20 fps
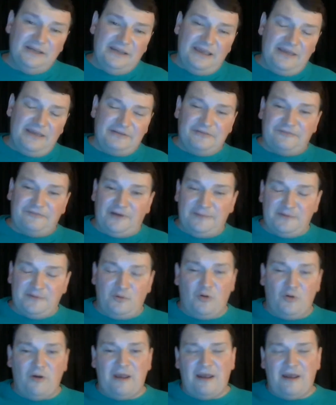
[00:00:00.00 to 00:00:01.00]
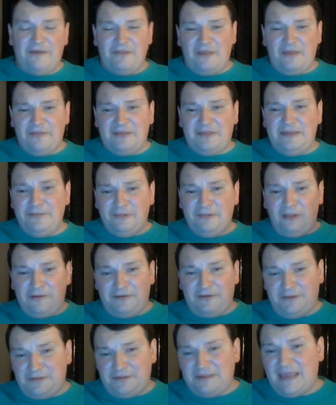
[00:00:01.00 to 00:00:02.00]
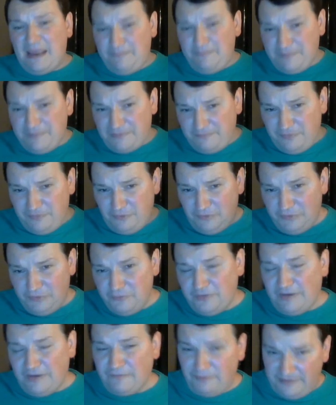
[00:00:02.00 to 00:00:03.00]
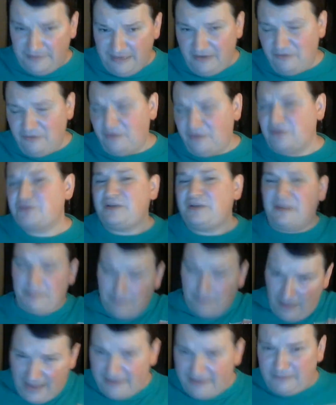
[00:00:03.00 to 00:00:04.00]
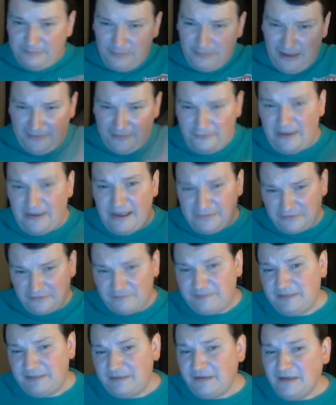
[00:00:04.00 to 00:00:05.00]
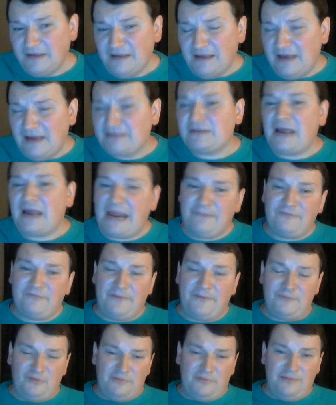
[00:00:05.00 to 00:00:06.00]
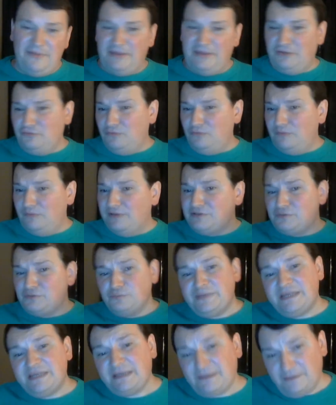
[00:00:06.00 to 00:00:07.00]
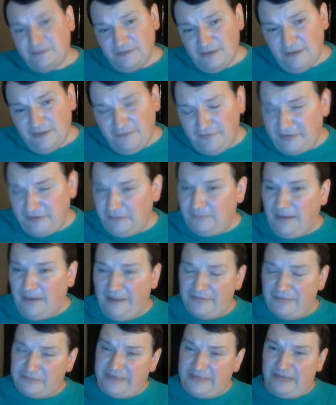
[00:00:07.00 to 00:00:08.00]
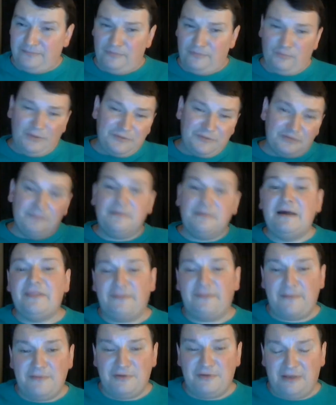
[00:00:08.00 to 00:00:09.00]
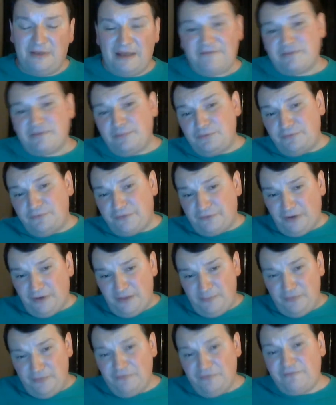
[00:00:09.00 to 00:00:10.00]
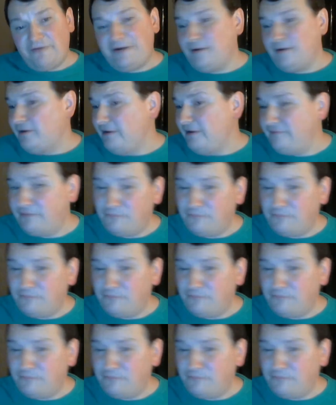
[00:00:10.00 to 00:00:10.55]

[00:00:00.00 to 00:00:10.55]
farm. Oh, and the key to the logic is it can't be something you could do every day. You can just keep buying and buying. There has to be a time frame to it. Maybe they could do it once a week. They could buy this item, or once a month. Maybe you could have something to do with the Dark Moon Fair, or even